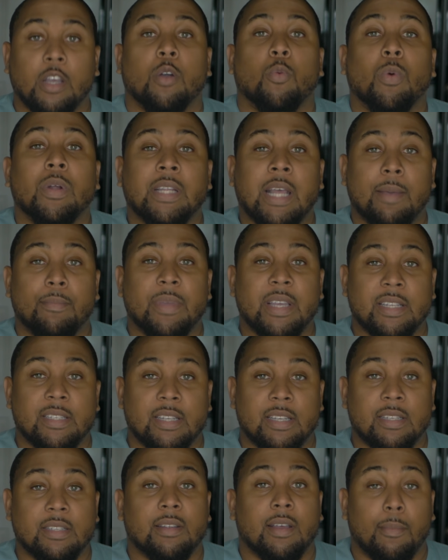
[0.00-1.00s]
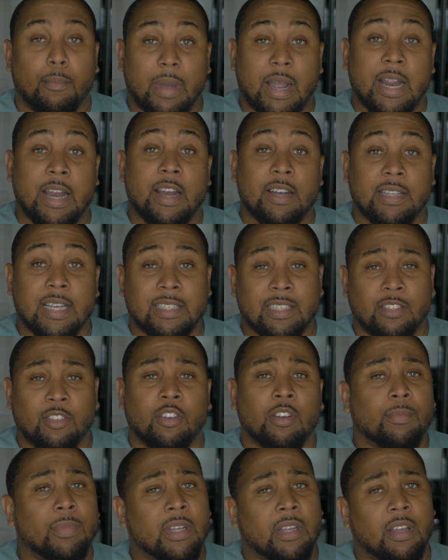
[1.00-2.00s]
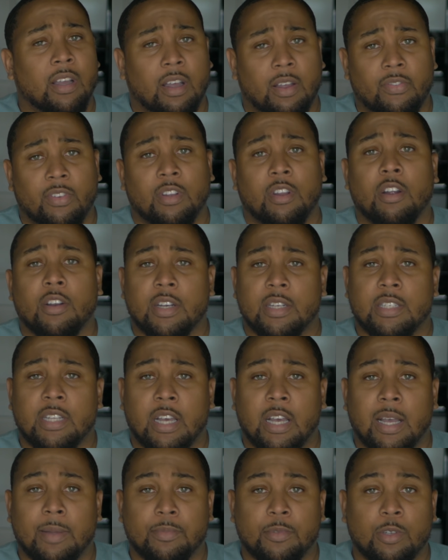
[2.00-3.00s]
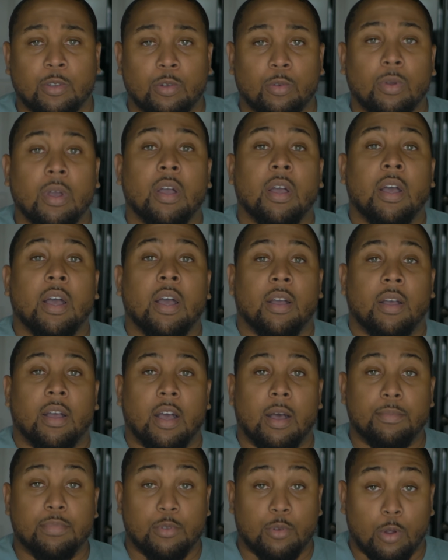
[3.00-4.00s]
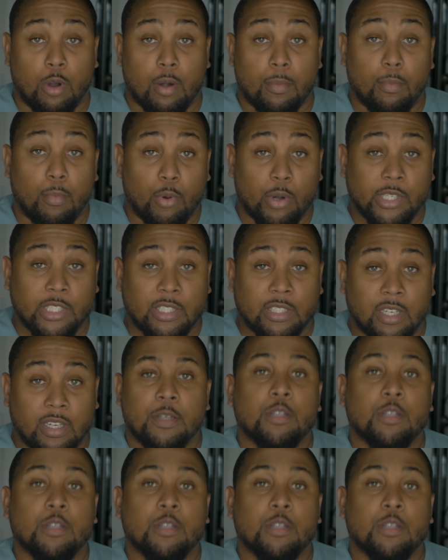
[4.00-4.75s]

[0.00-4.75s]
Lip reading: What that means is, my hair takes a little bit of a longer time to absorb moisture.